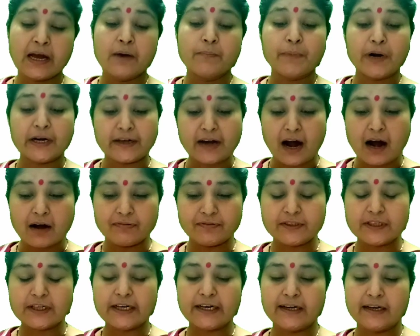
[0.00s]
But
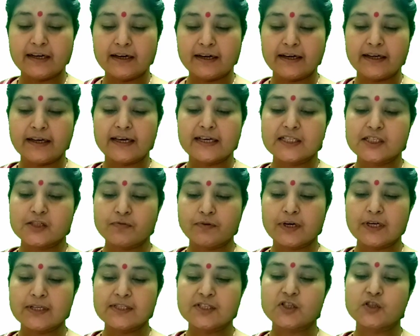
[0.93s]
after hearing
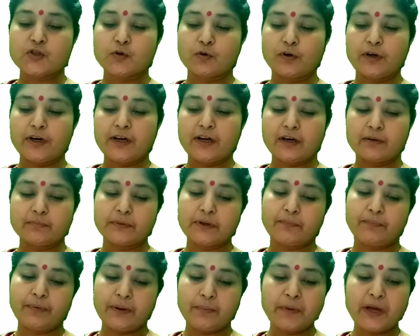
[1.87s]
Iswaran's story of the
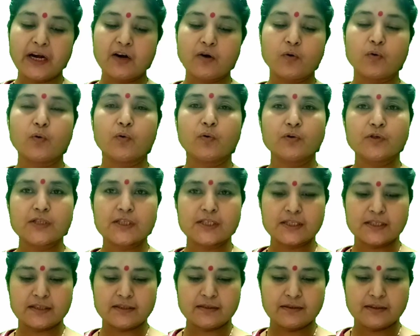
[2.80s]
female
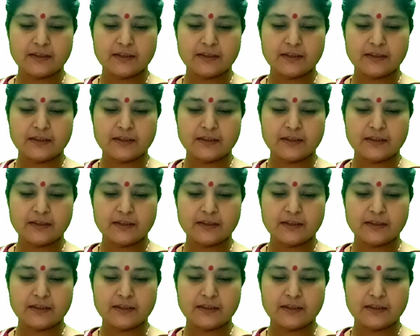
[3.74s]
ghost,